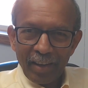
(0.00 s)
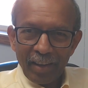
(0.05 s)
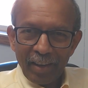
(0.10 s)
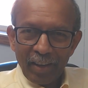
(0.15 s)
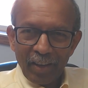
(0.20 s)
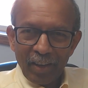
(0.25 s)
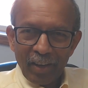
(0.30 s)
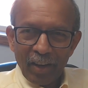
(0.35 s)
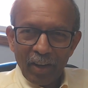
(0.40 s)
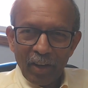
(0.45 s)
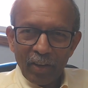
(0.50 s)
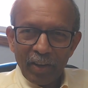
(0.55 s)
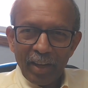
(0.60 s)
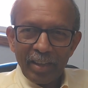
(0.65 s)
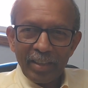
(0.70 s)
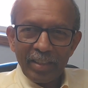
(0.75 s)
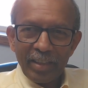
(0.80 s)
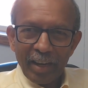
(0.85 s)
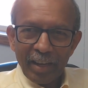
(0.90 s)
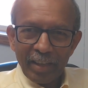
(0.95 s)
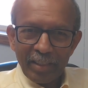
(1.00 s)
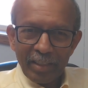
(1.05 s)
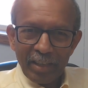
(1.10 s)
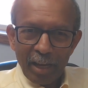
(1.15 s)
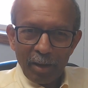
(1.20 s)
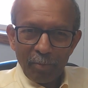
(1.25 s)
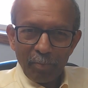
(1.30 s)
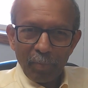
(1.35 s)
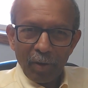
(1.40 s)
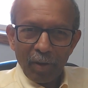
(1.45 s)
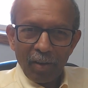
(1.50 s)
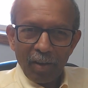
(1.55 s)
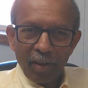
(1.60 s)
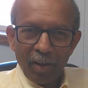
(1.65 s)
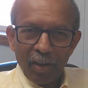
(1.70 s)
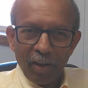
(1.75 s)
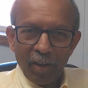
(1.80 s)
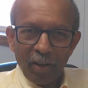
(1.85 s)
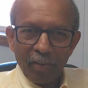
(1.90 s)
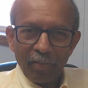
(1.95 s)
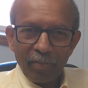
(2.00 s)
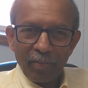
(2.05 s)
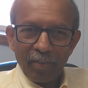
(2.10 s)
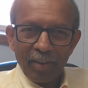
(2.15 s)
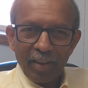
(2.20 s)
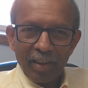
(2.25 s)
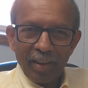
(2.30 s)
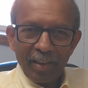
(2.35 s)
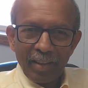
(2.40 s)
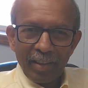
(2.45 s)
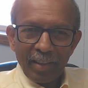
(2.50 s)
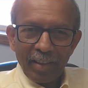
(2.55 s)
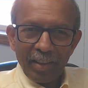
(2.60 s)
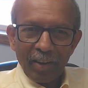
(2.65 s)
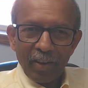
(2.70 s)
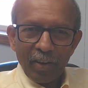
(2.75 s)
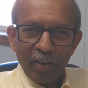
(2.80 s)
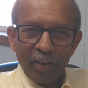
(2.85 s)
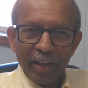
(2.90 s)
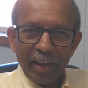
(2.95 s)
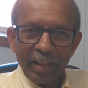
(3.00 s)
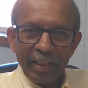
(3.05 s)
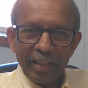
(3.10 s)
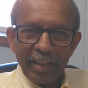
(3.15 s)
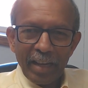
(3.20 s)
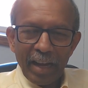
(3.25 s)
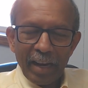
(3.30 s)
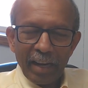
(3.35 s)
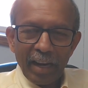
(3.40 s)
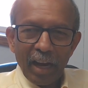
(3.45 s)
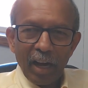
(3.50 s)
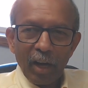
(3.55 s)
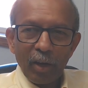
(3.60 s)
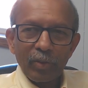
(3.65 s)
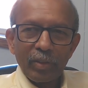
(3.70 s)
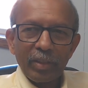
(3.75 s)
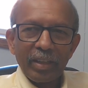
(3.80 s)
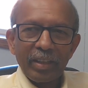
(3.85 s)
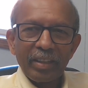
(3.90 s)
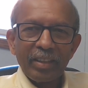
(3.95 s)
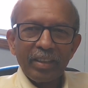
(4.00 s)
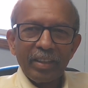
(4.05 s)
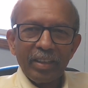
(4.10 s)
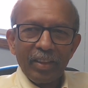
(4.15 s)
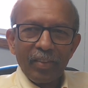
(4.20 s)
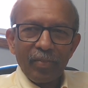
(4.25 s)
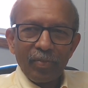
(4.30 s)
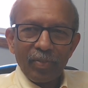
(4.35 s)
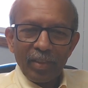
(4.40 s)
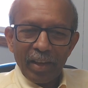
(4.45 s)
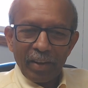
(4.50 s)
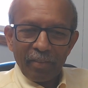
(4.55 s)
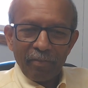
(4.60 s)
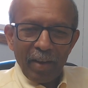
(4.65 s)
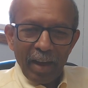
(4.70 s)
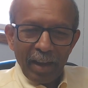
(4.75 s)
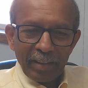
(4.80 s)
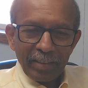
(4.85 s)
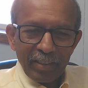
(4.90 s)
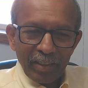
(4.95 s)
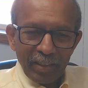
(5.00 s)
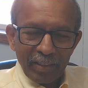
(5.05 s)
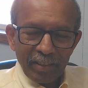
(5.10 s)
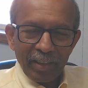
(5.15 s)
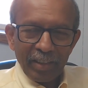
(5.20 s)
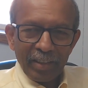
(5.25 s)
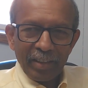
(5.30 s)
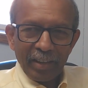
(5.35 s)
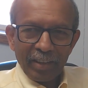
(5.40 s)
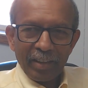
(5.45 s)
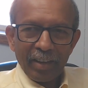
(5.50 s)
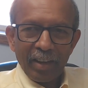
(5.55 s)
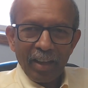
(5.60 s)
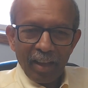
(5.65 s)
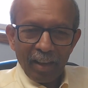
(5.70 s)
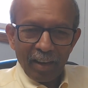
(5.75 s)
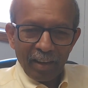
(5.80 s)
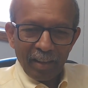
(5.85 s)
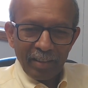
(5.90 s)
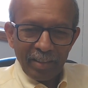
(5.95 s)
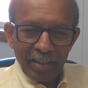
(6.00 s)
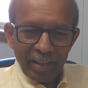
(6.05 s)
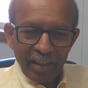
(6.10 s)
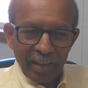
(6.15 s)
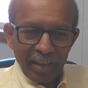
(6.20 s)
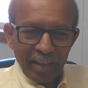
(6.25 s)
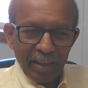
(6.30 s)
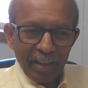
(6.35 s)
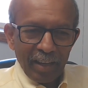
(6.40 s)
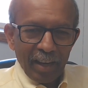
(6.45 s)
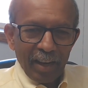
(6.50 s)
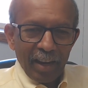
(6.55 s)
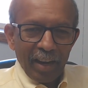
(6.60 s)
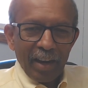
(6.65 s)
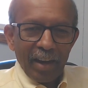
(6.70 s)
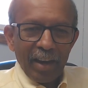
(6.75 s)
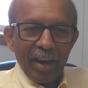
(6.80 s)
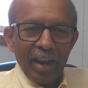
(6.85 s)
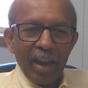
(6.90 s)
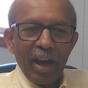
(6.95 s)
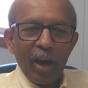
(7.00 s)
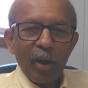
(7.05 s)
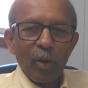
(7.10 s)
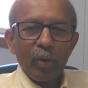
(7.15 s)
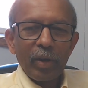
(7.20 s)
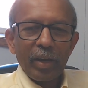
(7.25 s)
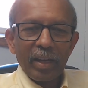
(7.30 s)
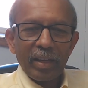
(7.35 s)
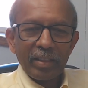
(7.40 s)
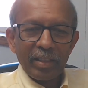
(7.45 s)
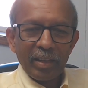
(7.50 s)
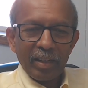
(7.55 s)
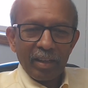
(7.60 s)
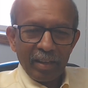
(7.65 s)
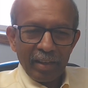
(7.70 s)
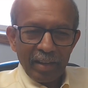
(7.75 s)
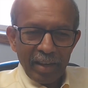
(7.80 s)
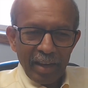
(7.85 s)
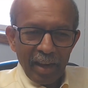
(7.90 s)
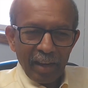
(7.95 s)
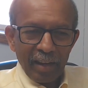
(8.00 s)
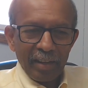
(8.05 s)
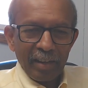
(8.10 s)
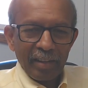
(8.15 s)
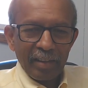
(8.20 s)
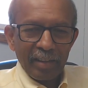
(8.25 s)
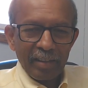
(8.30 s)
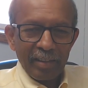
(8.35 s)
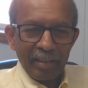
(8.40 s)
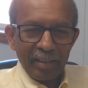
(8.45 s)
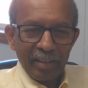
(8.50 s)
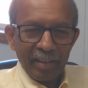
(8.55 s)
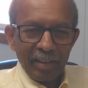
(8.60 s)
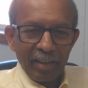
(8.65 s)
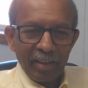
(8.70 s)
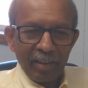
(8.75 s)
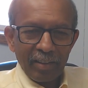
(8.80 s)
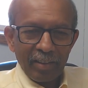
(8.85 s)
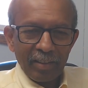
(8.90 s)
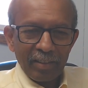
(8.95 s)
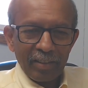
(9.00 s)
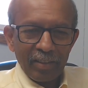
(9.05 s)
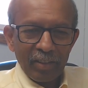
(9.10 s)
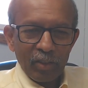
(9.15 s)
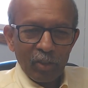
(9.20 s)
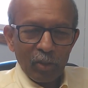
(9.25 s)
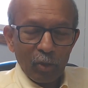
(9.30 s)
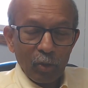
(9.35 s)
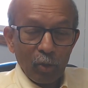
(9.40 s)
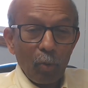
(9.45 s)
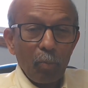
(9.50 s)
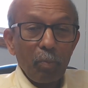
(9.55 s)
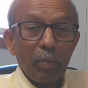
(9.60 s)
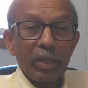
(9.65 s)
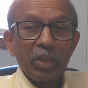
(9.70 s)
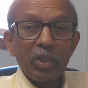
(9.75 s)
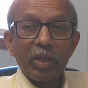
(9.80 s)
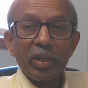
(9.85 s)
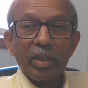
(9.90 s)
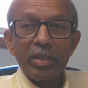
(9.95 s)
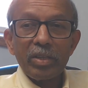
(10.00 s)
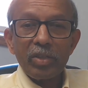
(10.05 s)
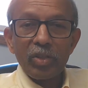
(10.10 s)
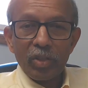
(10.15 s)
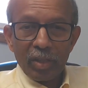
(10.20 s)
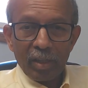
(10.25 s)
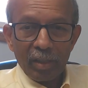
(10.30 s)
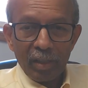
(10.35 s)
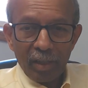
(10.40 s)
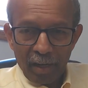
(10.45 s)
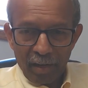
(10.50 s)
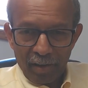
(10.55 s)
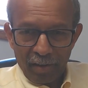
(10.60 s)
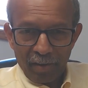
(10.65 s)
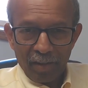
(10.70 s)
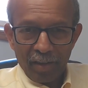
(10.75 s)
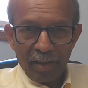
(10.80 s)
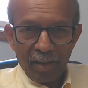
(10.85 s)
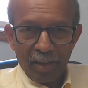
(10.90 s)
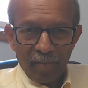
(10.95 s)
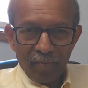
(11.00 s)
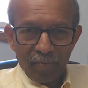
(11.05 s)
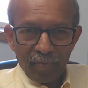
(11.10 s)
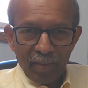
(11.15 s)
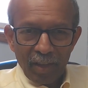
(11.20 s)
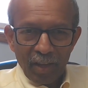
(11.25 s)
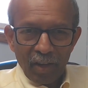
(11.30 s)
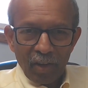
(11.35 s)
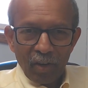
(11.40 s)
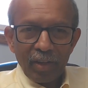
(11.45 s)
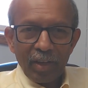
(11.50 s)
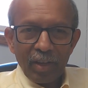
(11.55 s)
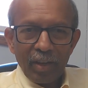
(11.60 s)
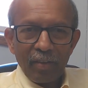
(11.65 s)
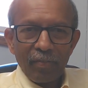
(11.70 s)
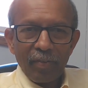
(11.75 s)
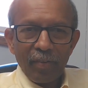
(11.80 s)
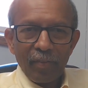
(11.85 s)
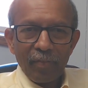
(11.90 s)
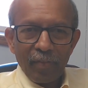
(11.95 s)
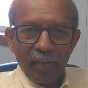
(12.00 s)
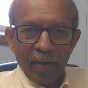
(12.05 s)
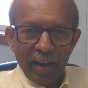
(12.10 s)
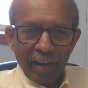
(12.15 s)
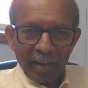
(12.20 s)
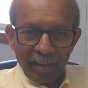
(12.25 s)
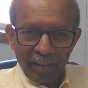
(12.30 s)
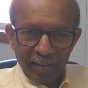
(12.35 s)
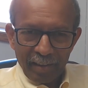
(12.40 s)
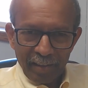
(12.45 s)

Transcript: okay is an example of okay that how the advances in technology now has created so much concern okay for faculty.